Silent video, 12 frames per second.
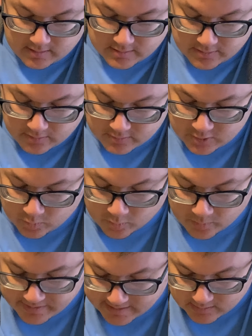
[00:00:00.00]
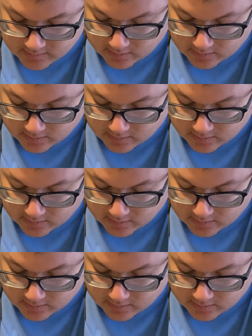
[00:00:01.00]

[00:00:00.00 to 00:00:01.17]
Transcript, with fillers: To those who are without